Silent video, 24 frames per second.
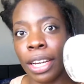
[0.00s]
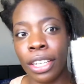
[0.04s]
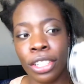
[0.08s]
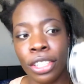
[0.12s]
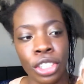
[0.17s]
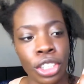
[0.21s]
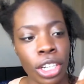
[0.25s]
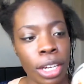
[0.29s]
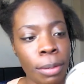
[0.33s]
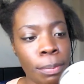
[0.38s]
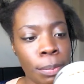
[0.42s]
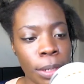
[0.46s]
my
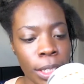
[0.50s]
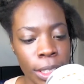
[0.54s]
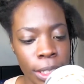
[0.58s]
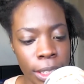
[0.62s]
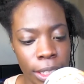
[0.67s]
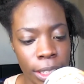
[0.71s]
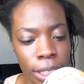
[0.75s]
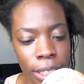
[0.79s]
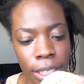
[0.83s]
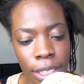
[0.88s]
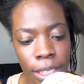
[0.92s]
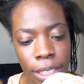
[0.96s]
Shea
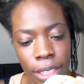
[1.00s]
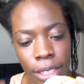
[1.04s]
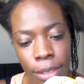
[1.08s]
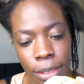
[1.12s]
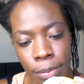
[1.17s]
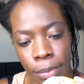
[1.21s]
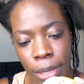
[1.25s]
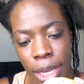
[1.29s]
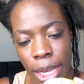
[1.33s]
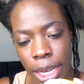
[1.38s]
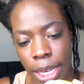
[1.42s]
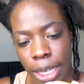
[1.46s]
Butter
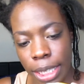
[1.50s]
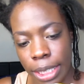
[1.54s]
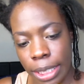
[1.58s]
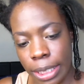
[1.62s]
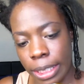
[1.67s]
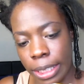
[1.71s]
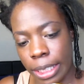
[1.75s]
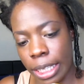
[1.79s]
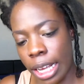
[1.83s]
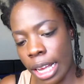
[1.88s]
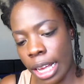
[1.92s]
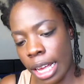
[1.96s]

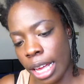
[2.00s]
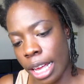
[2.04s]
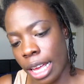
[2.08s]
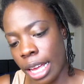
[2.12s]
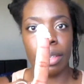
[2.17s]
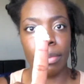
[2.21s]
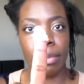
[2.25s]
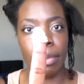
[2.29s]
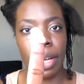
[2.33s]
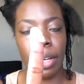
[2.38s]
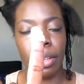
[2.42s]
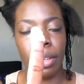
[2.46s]
mix,
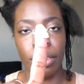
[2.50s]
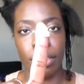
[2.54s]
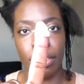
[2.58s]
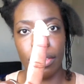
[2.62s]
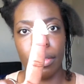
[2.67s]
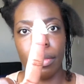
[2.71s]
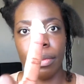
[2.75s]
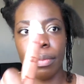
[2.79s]
them out,